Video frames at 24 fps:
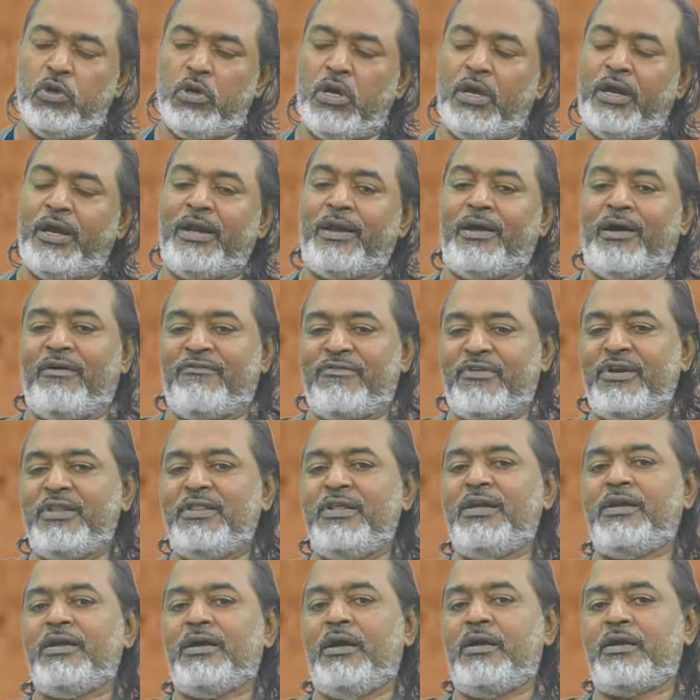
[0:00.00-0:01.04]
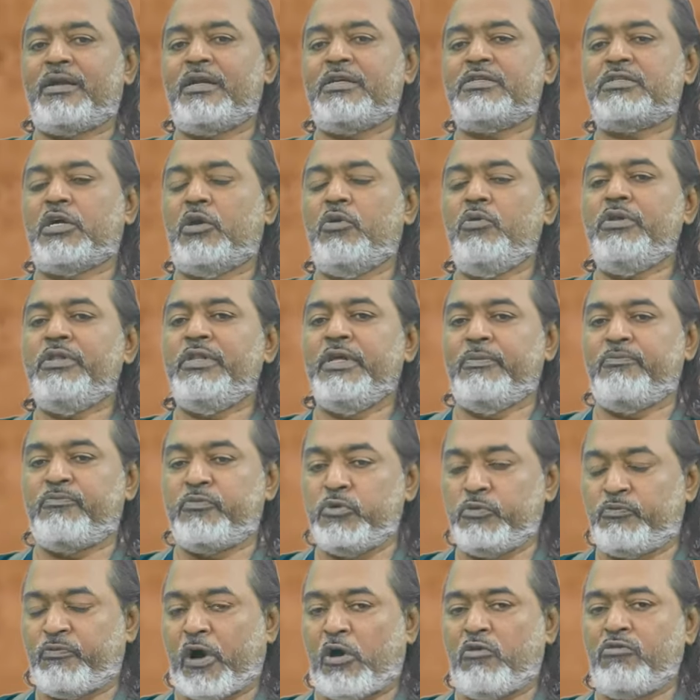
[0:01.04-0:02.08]
And after that ultrasound, they
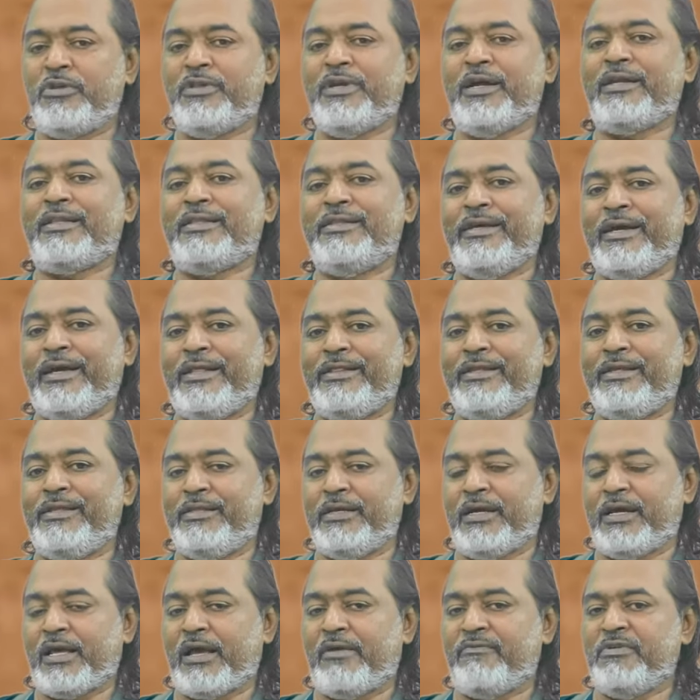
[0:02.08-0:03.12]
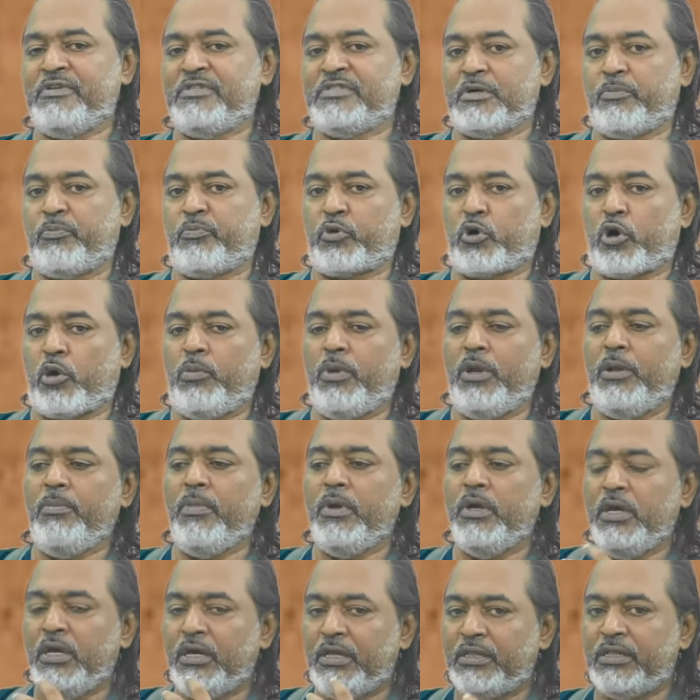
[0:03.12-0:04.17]
found that they are having some problem.
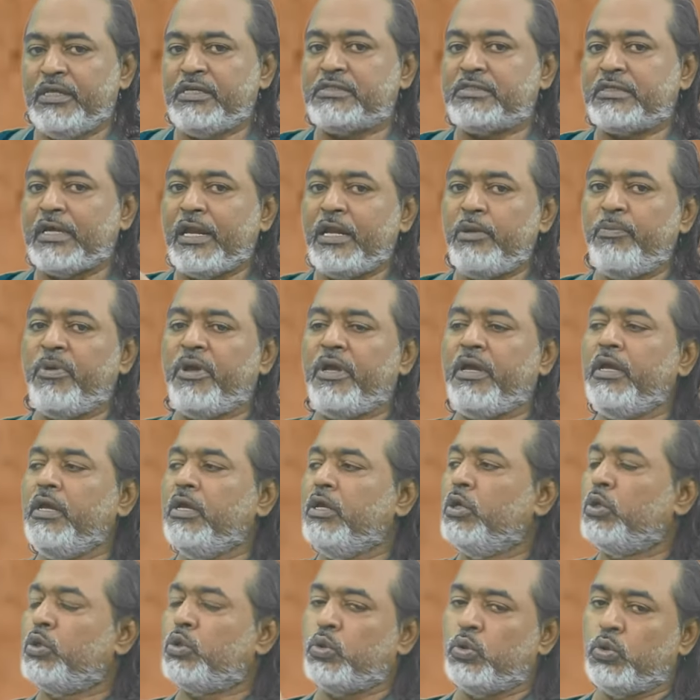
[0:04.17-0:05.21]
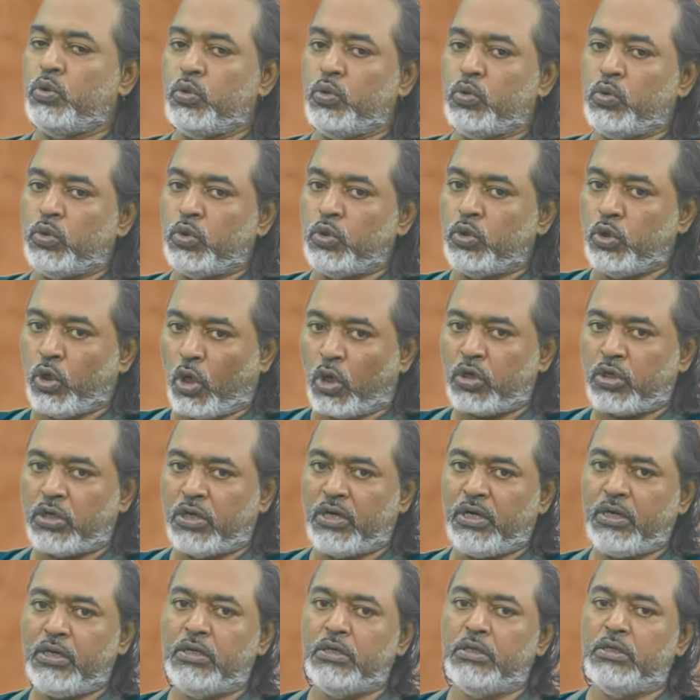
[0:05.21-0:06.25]
They sent me to doctor,